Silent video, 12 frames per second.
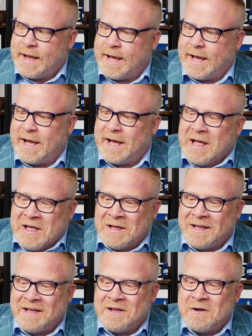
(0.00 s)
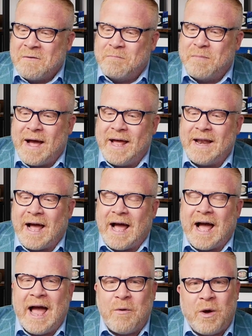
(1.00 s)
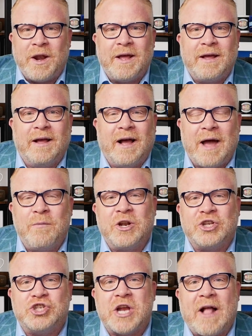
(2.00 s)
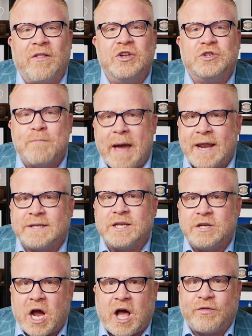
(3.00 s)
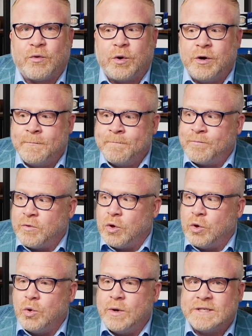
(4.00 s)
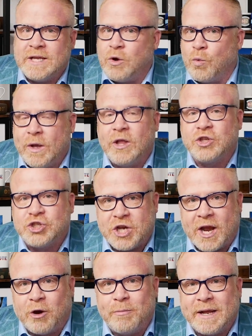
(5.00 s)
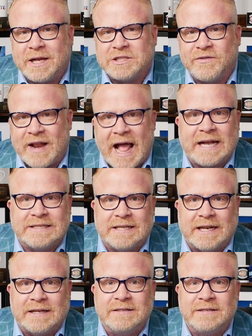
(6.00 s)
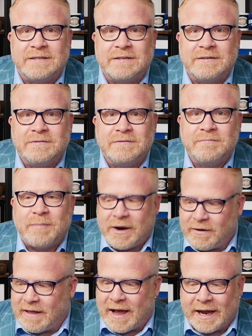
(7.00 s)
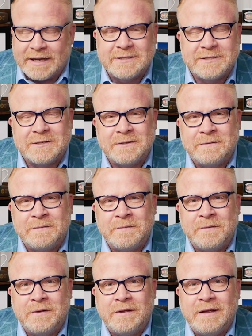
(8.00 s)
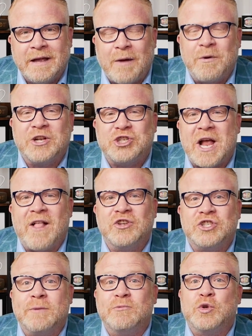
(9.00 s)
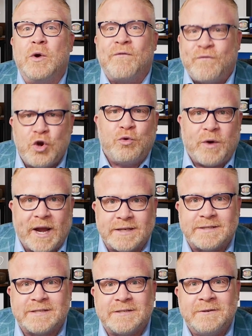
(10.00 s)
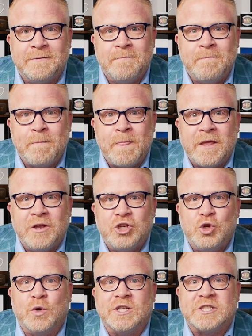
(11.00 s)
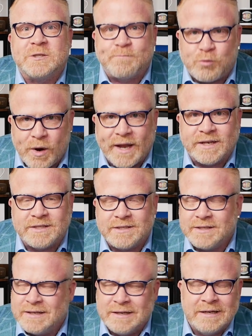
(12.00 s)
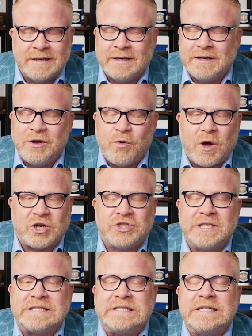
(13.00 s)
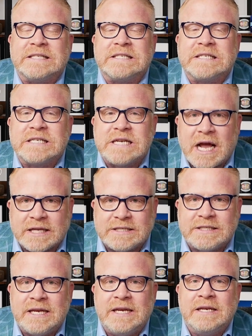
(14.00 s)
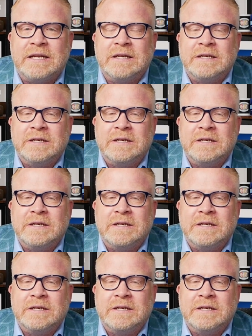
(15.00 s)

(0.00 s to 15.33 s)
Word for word: But I wanna challenge Madison Cawthorn, who is in a wheelchair because of an accident, paralyzed. I want to challenge him to a foot race, to a sprint. Watch this disgusting